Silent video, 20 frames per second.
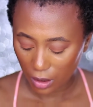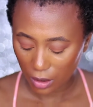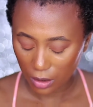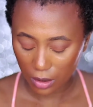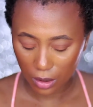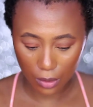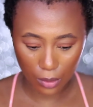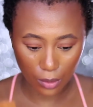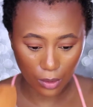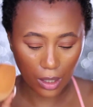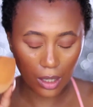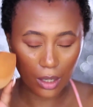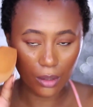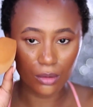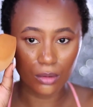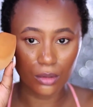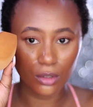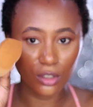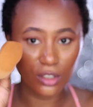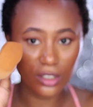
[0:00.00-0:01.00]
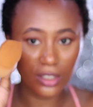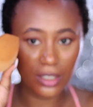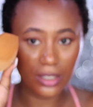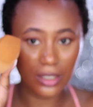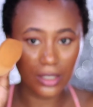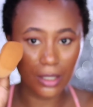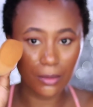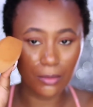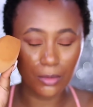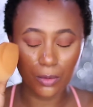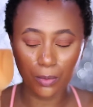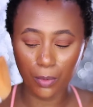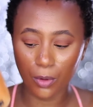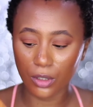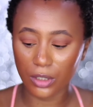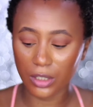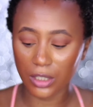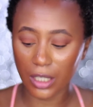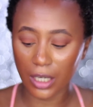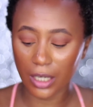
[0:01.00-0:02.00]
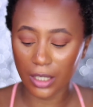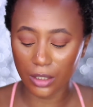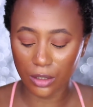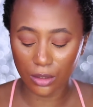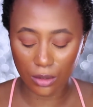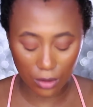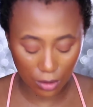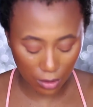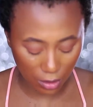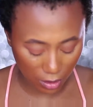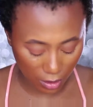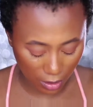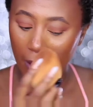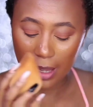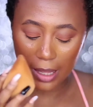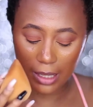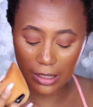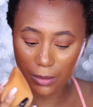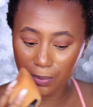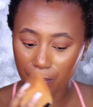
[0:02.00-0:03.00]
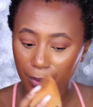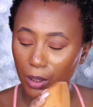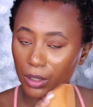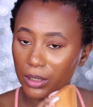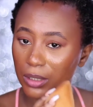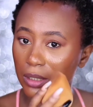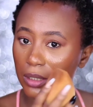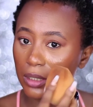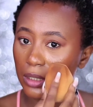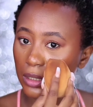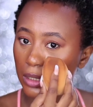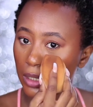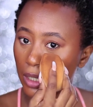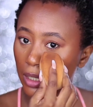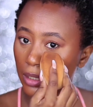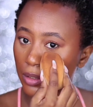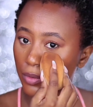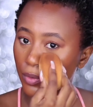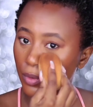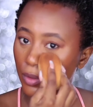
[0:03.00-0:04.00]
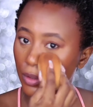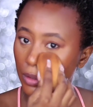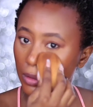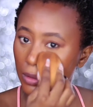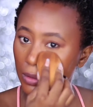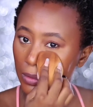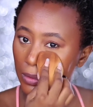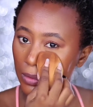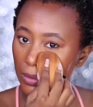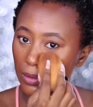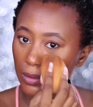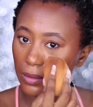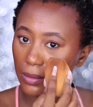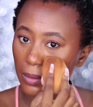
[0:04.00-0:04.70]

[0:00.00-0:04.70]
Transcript: So I'll use the same sponge I use. Let's blot this side first.